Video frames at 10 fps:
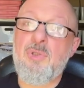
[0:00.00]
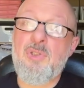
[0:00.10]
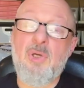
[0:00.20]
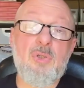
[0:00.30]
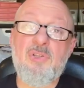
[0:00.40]
you
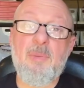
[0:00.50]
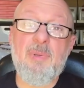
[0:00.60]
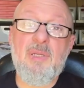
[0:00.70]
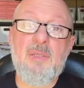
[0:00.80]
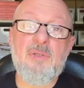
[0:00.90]
don't tip it
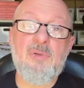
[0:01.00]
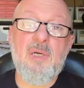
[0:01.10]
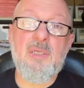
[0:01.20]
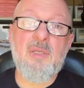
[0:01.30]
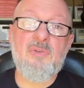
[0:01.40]
down the
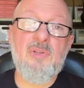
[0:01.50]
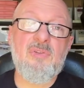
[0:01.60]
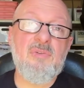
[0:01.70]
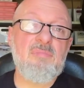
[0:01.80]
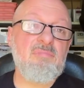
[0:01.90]
drain, because
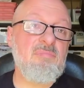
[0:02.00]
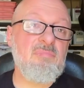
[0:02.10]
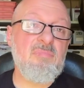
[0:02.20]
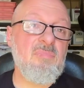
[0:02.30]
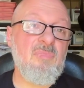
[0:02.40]
it's
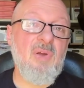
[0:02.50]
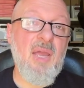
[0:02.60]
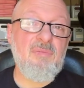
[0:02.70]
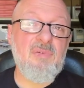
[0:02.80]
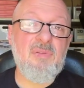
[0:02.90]

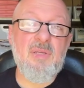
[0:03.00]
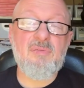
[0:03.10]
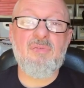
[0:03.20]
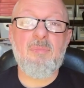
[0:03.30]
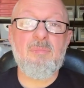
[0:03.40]
everything
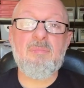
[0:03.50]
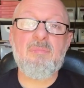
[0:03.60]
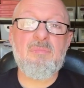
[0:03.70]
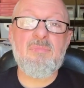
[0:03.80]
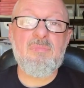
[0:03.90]
from
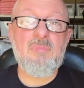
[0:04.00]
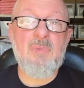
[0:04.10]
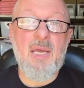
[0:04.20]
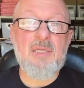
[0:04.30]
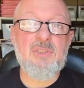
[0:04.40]

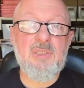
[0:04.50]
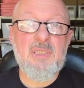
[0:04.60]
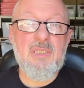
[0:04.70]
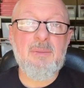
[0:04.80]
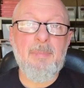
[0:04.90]

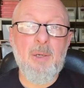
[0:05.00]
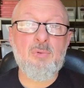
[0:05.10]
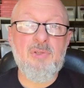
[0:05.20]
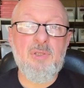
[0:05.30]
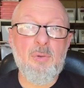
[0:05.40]
actually
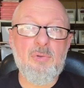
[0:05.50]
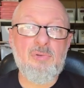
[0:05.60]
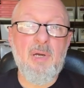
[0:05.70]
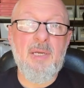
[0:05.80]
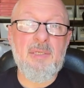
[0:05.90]
melting your
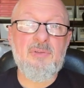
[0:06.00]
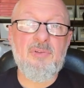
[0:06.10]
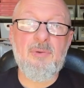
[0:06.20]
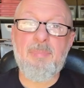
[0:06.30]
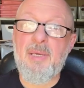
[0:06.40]
drains
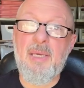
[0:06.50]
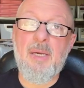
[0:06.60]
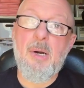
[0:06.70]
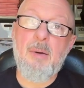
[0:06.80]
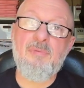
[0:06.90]
to being
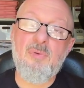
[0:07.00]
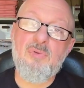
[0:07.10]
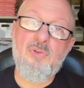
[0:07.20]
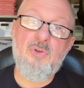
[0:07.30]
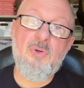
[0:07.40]
harmful
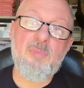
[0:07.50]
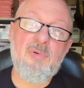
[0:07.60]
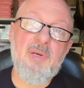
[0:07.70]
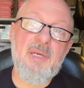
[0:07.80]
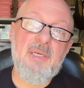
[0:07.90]
to
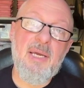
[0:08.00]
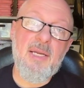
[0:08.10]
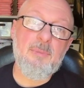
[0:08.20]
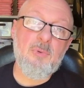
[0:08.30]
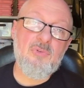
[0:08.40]
marine
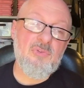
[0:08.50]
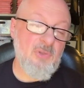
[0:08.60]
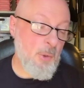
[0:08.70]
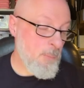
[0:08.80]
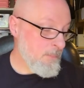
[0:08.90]
animals. So